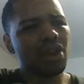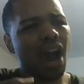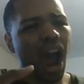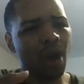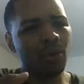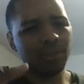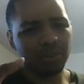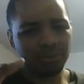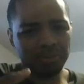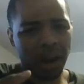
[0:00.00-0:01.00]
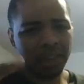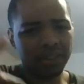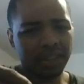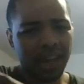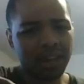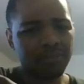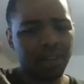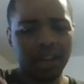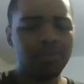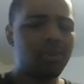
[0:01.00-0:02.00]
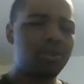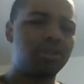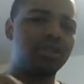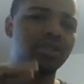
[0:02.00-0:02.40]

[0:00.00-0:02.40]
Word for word: out by the time Kingdom Hearts